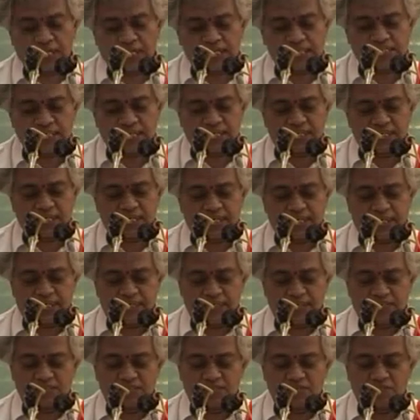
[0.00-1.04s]
exactly
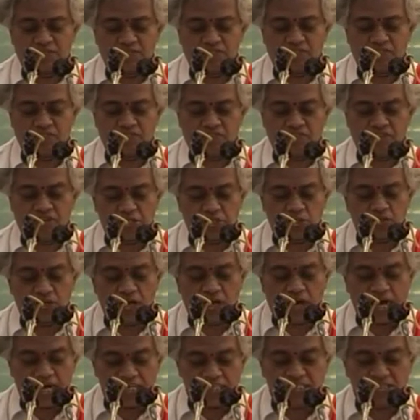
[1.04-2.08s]
we should
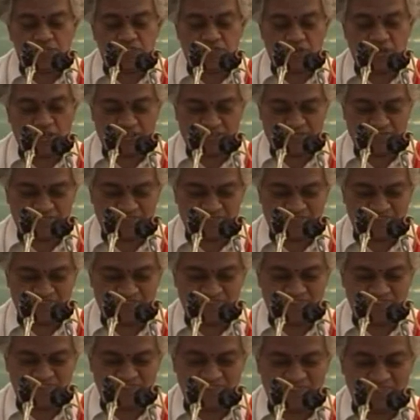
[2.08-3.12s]
ask for?
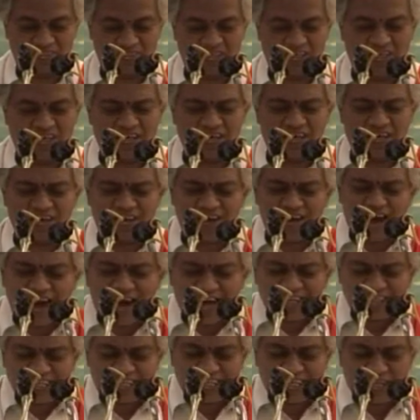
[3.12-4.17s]

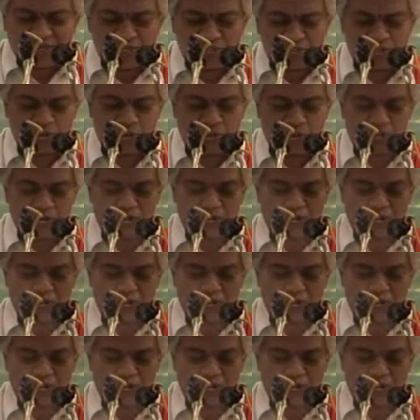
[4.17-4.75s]
God gives you